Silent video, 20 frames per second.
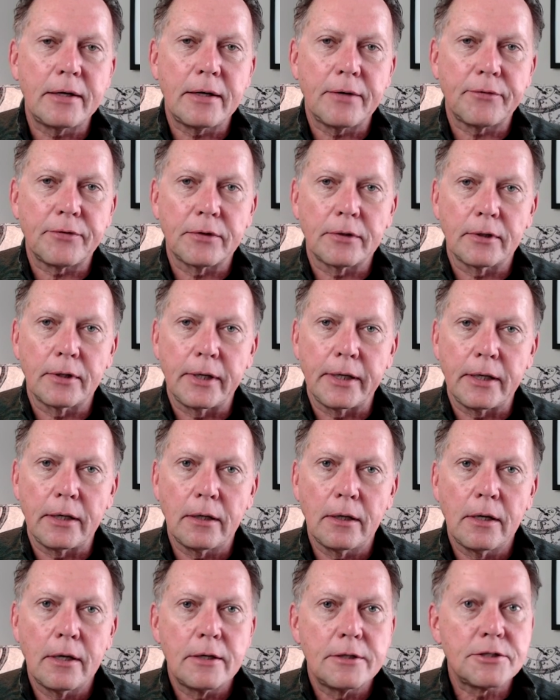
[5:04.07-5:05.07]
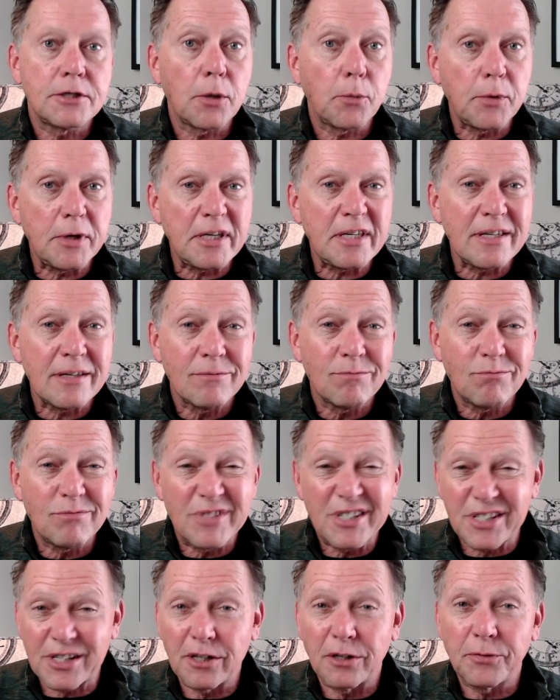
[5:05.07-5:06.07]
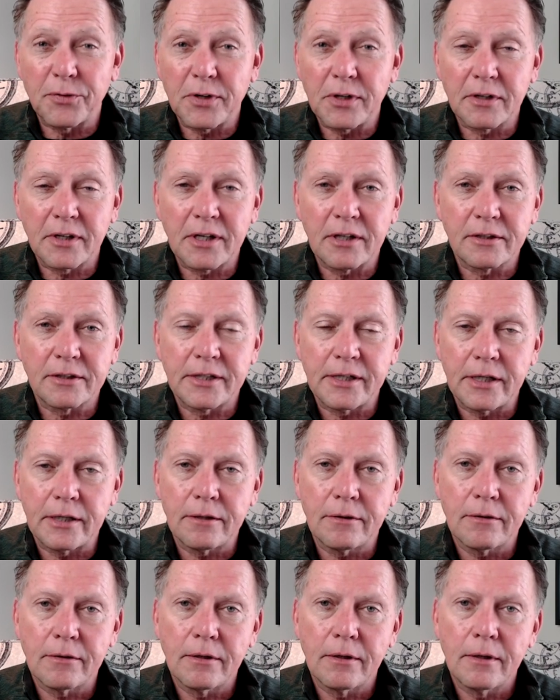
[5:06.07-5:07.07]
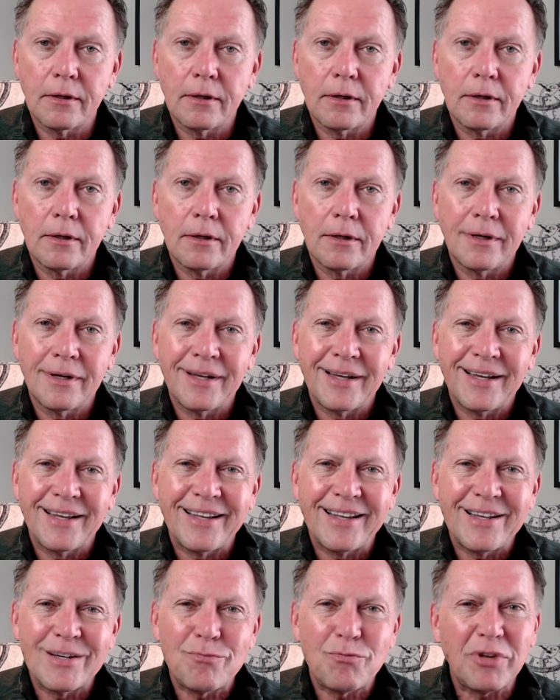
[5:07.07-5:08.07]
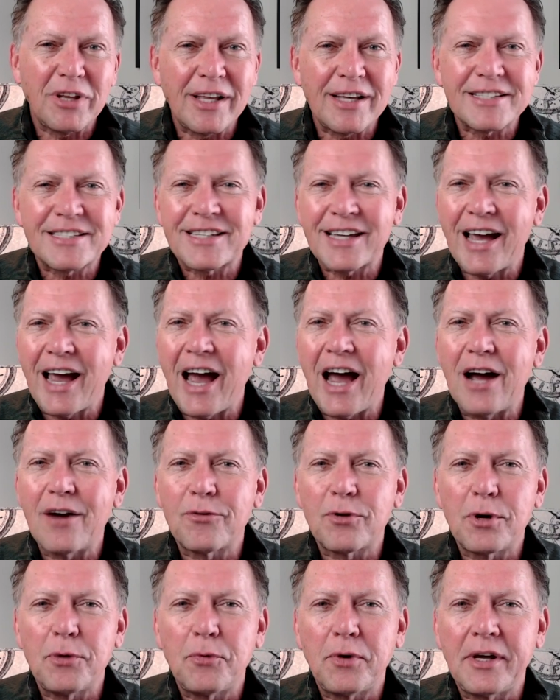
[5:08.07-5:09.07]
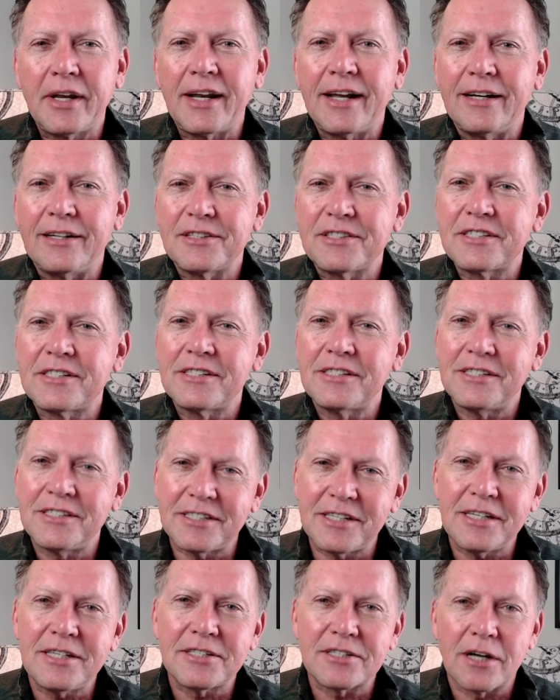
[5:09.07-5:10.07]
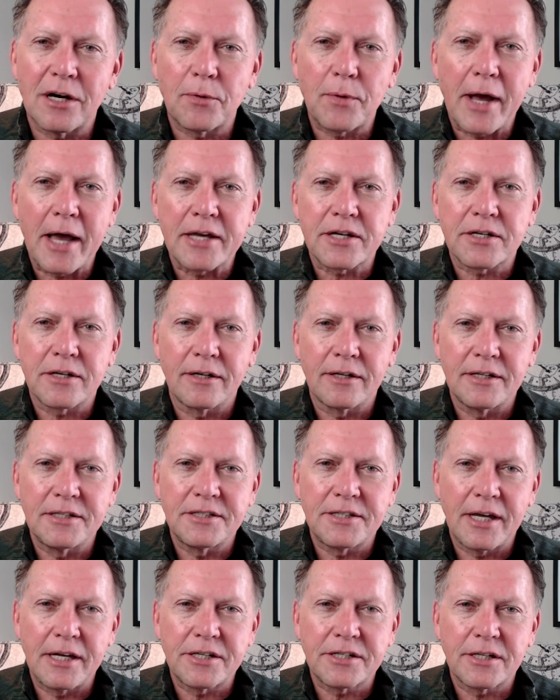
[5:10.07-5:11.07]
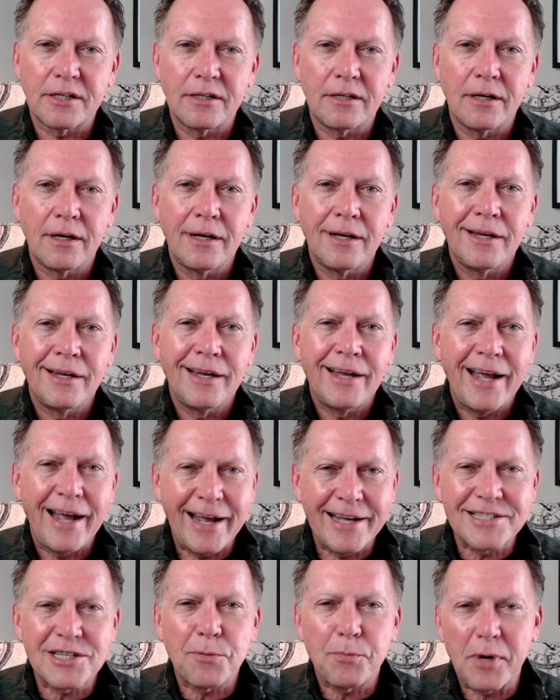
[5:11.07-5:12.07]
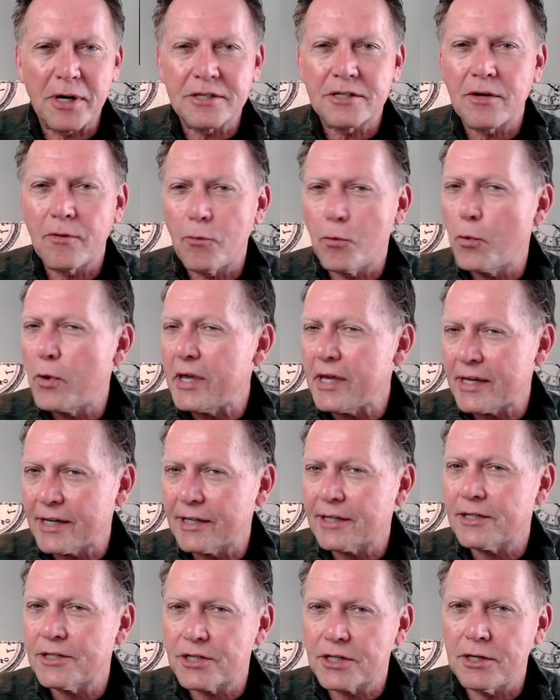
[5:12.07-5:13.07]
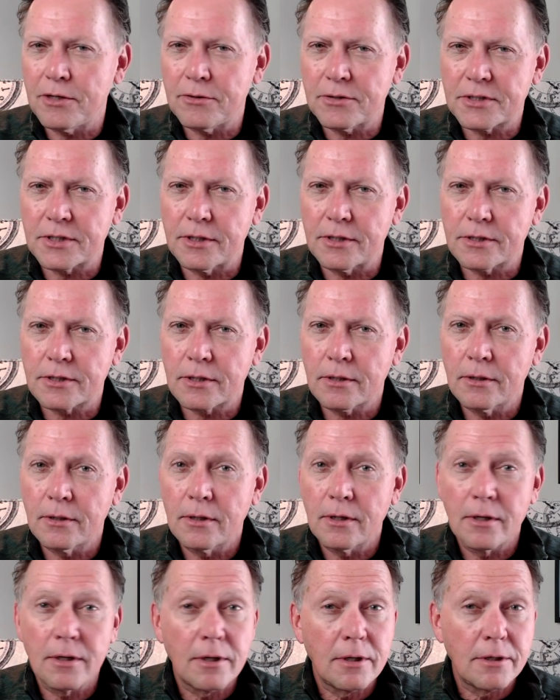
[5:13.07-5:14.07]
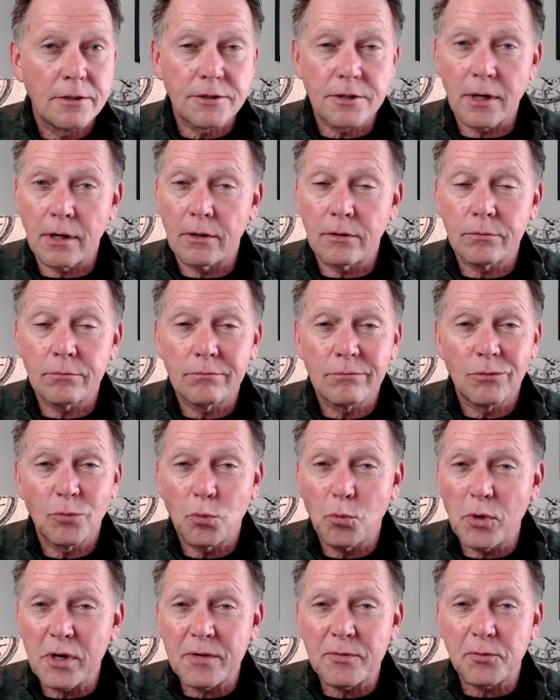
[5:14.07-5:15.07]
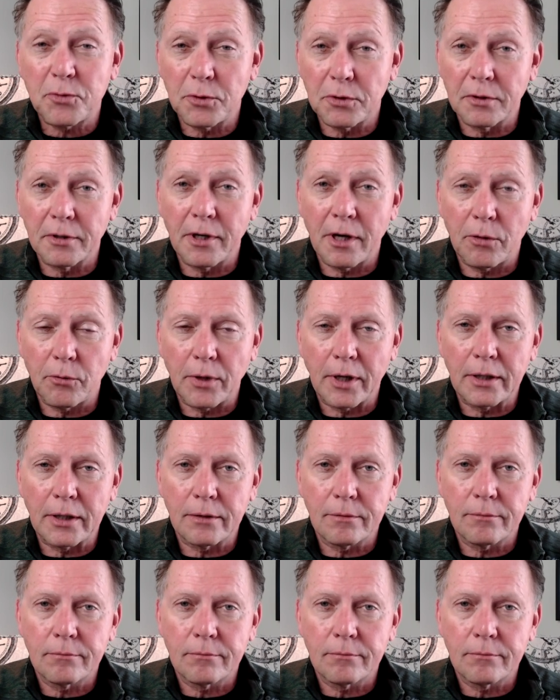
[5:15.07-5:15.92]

differently, so we still feel guilty. Plus, everyone else sees our rationalization as a bunch of weak excuses, so we fool no one.